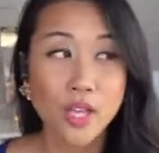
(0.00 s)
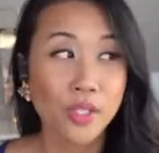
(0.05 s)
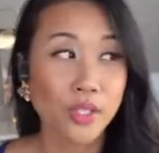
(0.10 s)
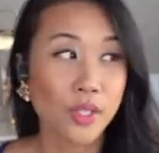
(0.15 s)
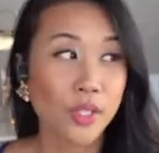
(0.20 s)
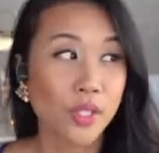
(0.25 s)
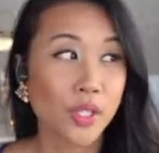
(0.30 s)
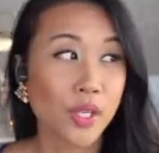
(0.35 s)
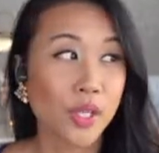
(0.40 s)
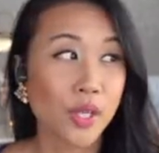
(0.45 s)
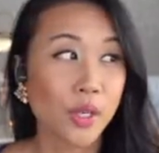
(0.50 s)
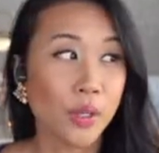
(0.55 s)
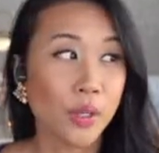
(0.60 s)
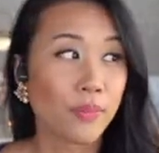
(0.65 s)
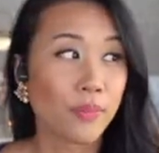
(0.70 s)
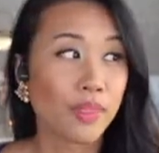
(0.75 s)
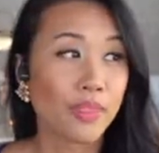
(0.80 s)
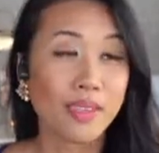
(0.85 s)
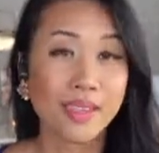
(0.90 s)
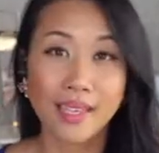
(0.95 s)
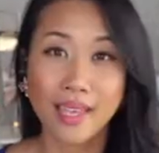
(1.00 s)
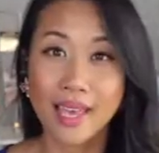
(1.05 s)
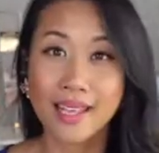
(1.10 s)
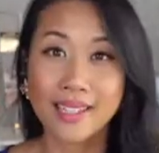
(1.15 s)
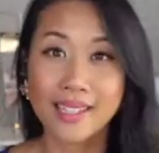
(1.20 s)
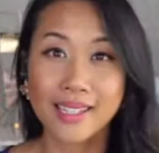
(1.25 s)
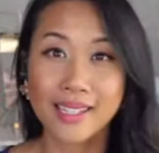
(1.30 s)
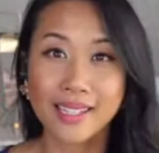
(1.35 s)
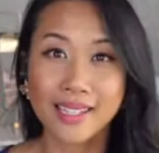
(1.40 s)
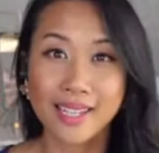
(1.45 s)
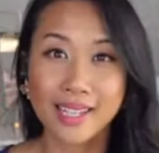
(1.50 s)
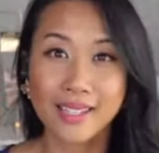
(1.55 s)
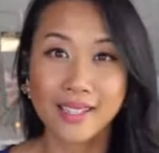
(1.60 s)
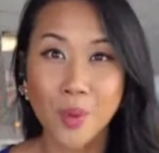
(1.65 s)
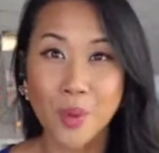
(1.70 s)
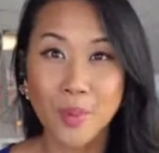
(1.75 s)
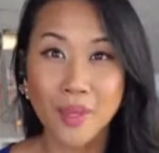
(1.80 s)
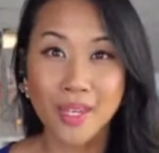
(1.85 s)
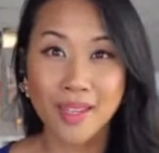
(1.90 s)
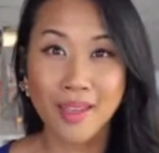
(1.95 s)
So the guest has
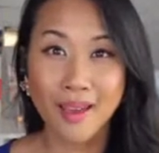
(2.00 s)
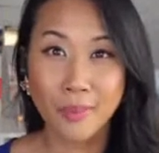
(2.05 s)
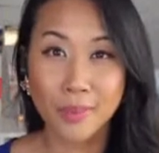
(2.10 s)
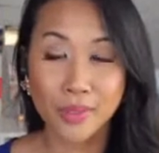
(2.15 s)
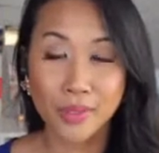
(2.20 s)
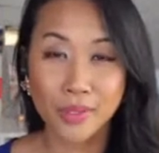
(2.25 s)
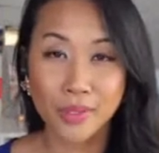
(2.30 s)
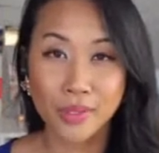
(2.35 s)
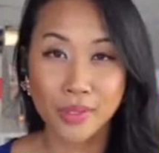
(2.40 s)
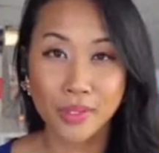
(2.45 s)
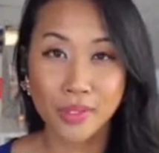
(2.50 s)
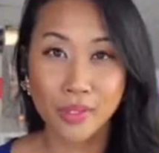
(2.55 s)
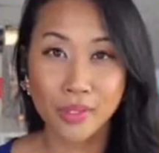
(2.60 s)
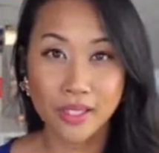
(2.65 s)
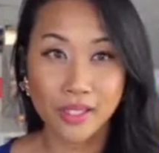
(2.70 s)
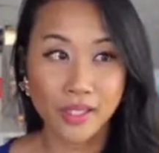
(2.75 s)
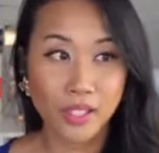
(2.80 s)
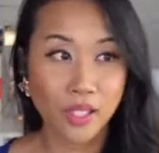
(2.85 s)
so many opportunities.